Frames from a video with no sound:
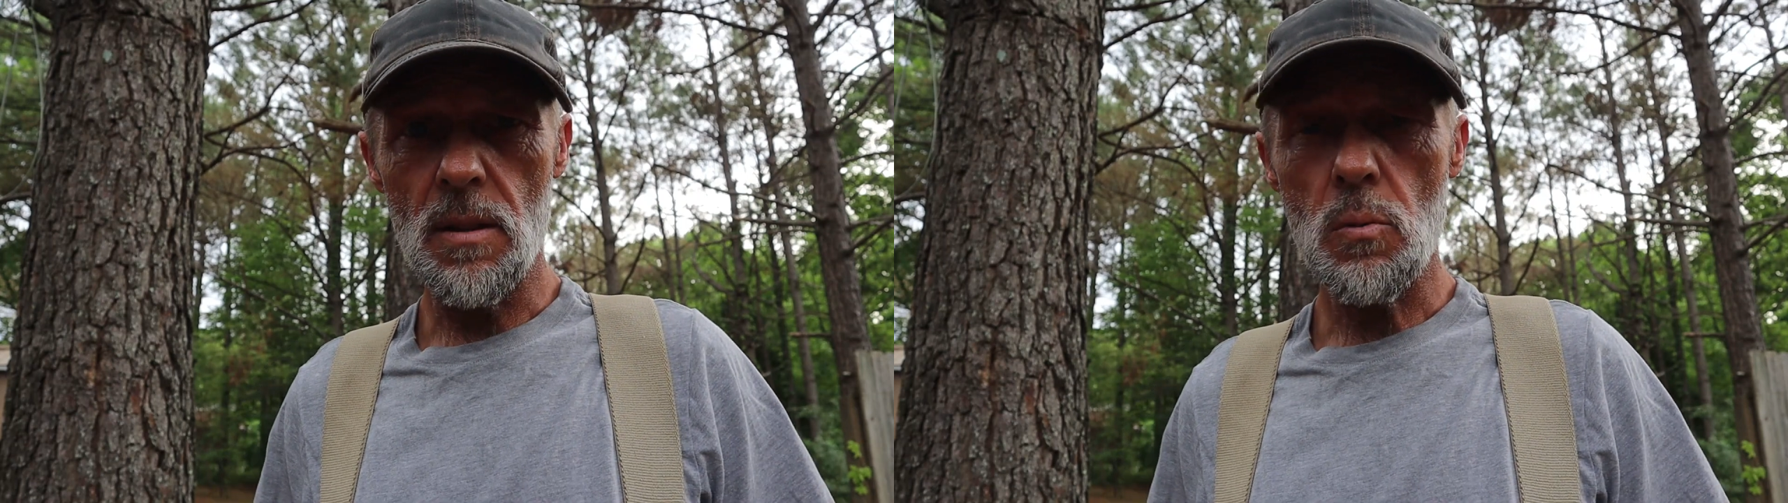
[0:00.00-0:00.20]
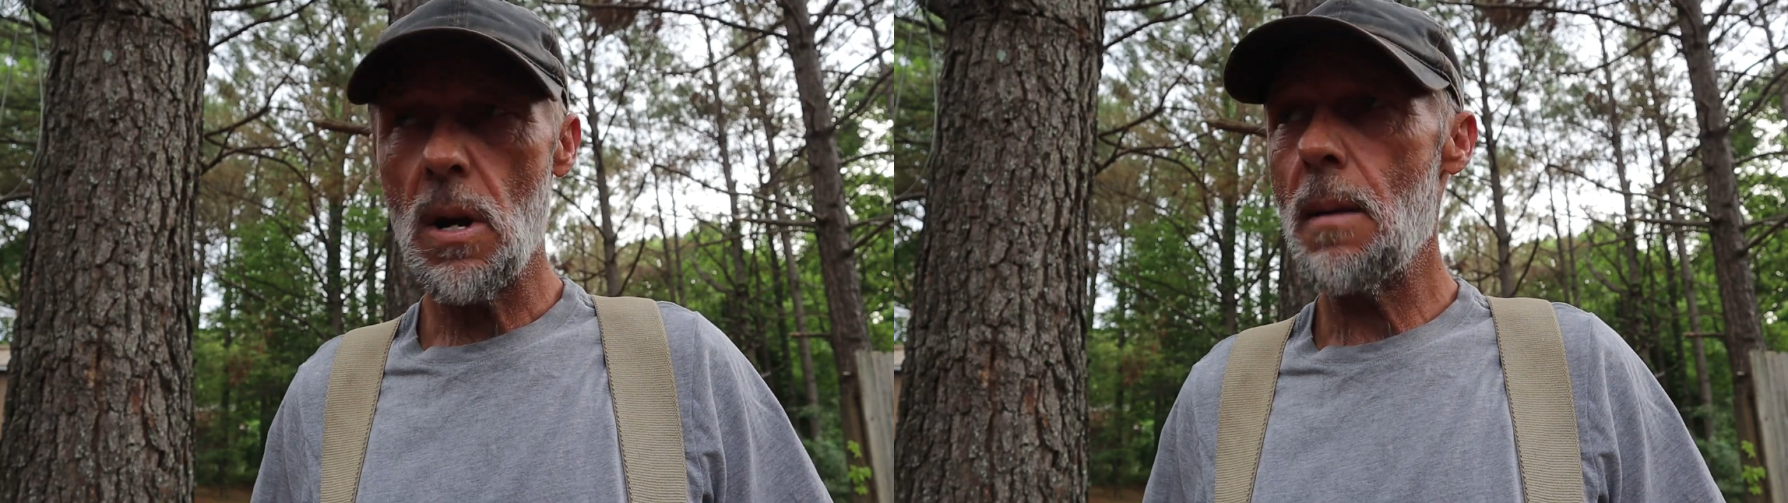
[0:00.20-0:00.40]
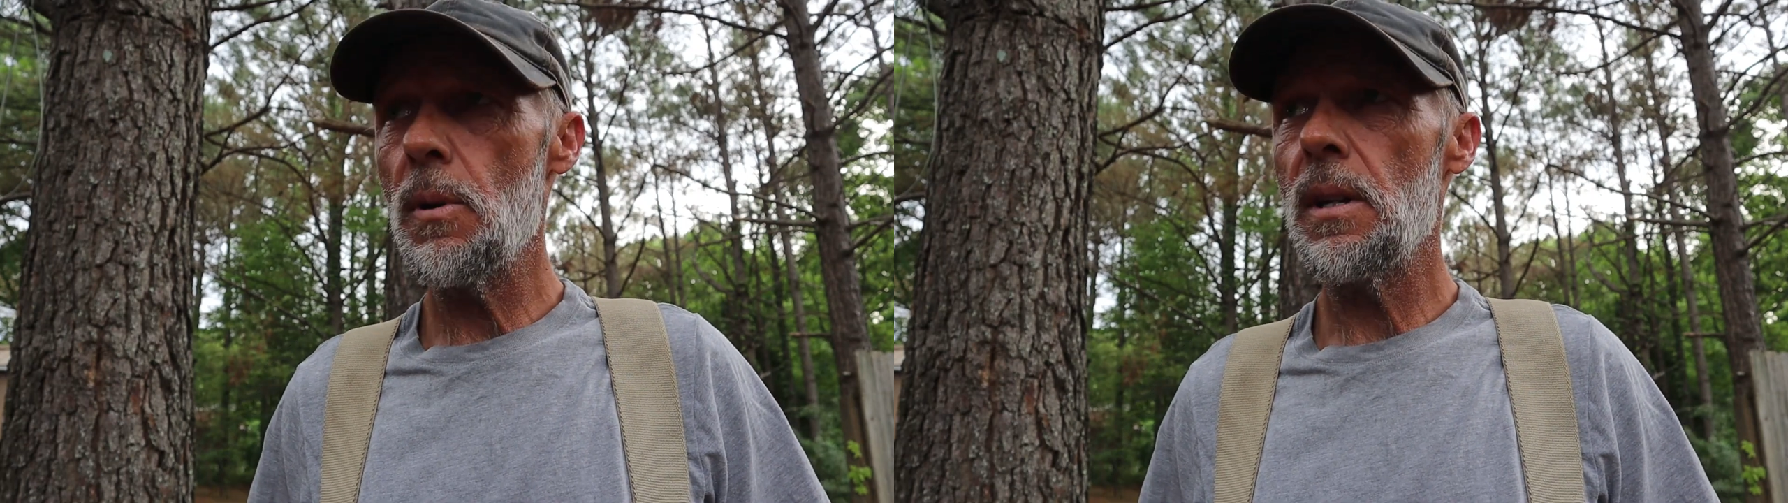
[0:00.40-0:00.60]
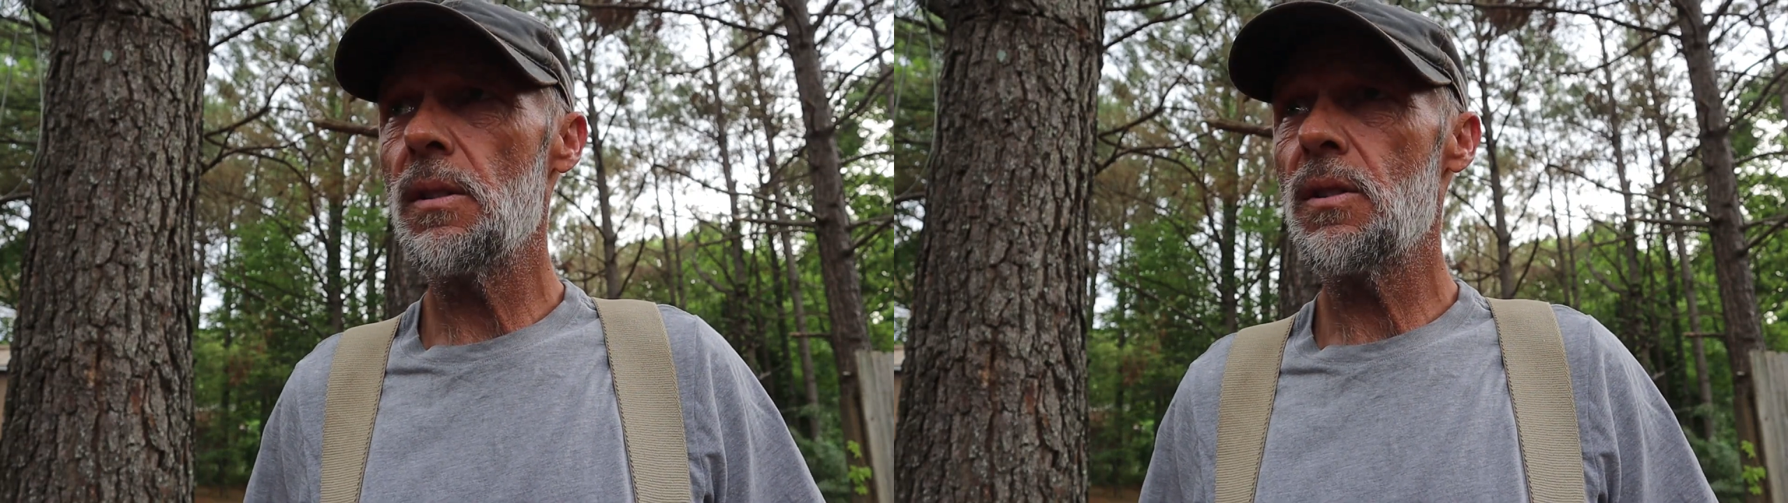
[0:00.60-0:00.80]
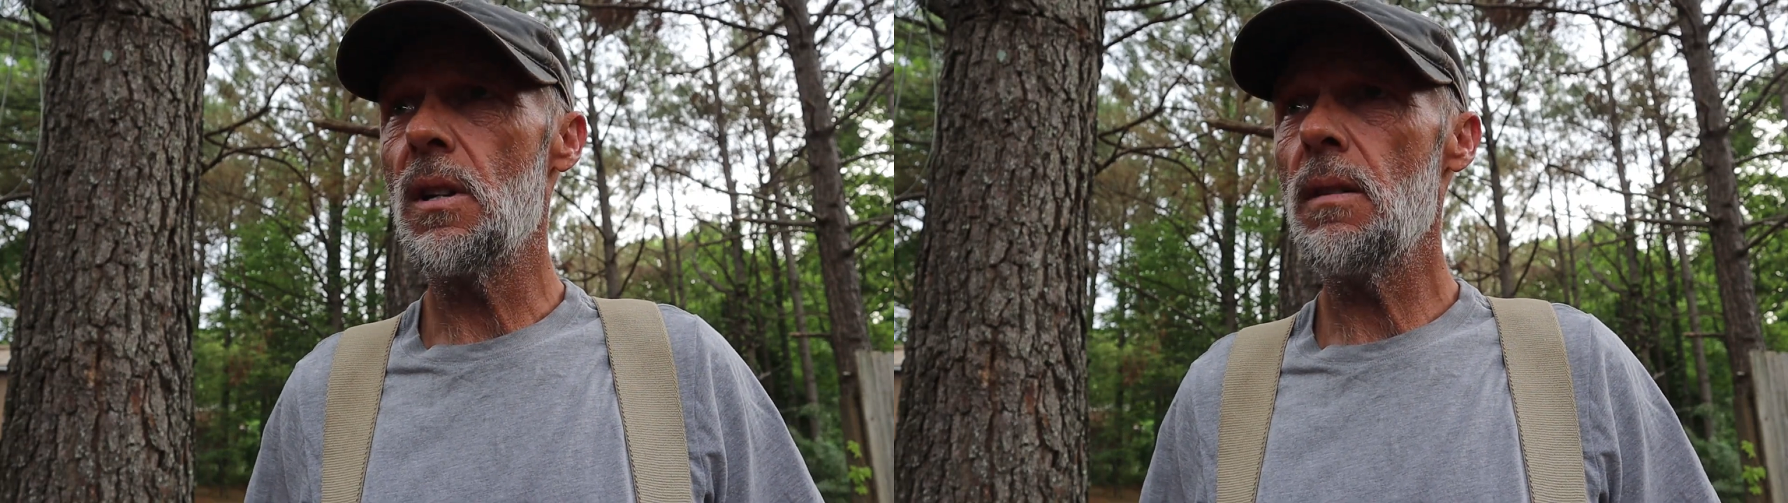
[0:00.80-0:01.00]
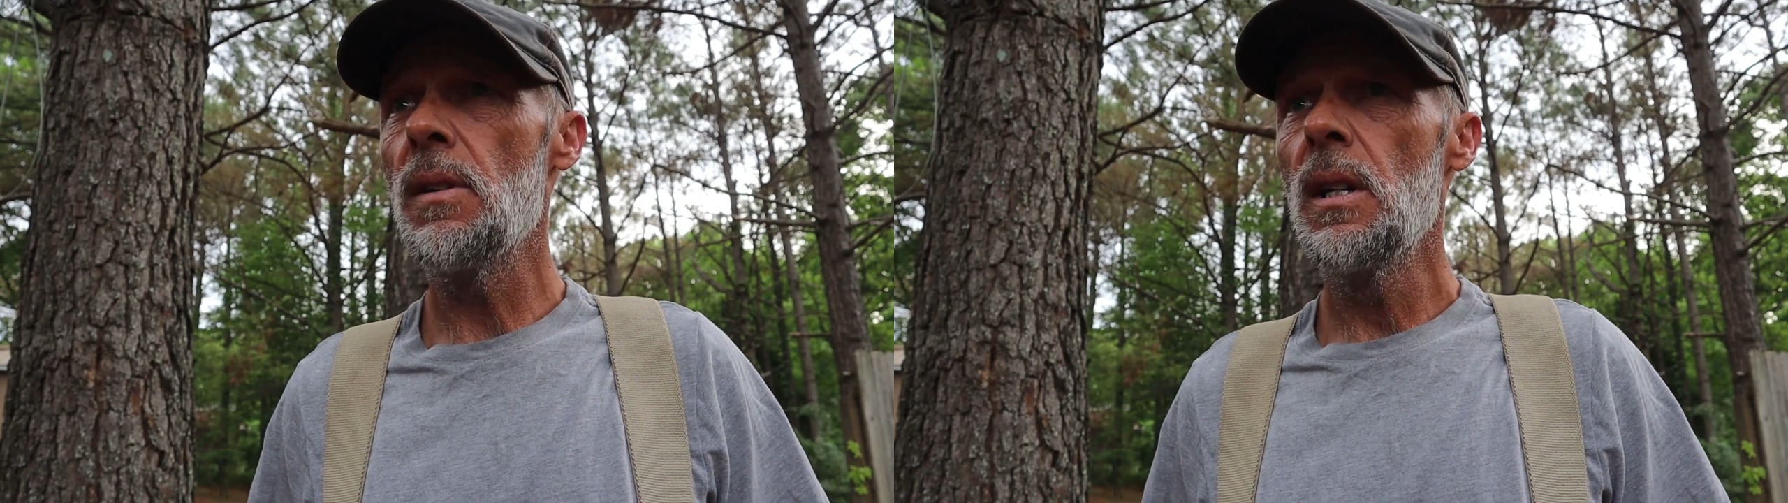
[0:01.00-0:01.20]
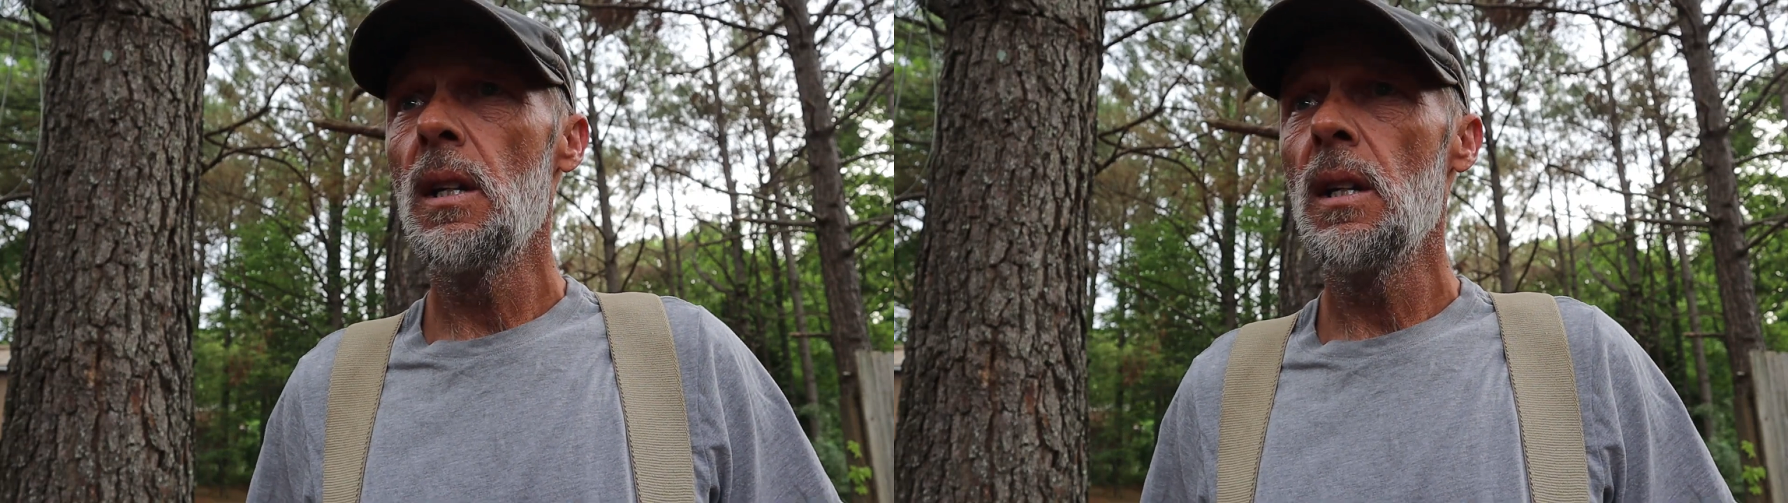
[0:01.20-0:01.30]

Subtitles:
the property and stuff,